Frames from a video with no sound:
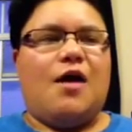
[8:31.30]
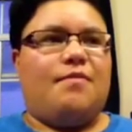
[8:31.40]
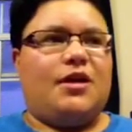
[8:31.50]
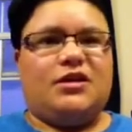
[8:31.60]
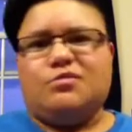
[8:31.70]

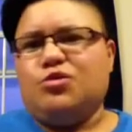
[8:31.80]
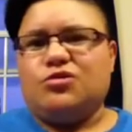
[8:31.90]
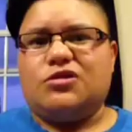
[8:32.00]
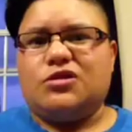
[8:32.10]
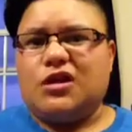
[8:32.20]
His
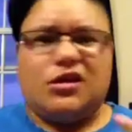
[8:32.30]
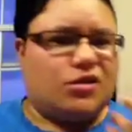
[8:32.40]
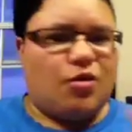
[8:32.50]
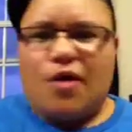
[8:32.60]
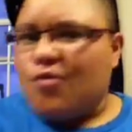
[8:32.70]
books, he's a
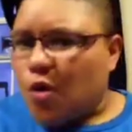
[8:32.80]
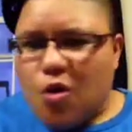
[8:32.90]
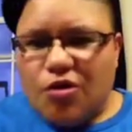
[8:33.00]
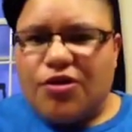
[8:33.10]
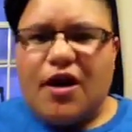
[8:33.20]
great
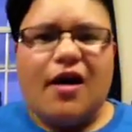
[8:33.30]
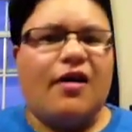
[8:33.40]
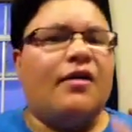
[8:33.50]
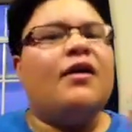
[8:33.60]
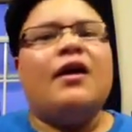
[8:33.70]
author.
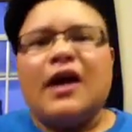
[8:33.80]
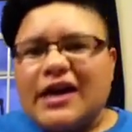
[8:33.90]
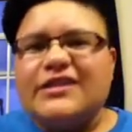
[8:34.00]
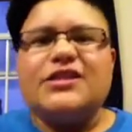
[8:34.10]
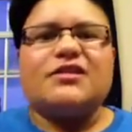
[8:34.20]

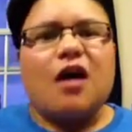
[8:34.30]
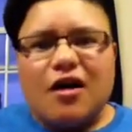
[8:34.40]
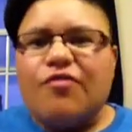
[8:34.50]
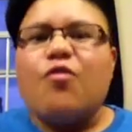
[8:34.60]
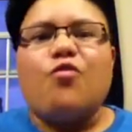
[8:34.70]
He's just kind
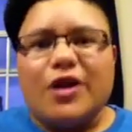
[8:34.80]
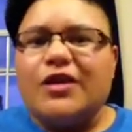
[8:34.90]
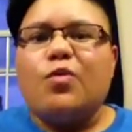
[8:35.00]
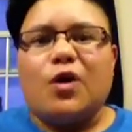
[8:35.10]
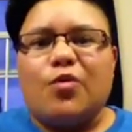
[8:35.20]
of a really
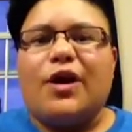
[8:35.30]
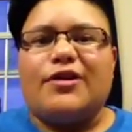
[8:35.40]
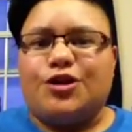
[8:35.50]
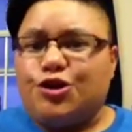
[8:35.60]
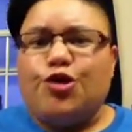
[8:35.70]

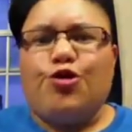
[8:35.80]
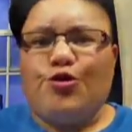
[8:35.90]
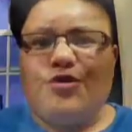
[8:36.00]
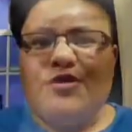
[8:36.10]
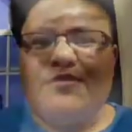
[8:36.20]
well-rounded dude.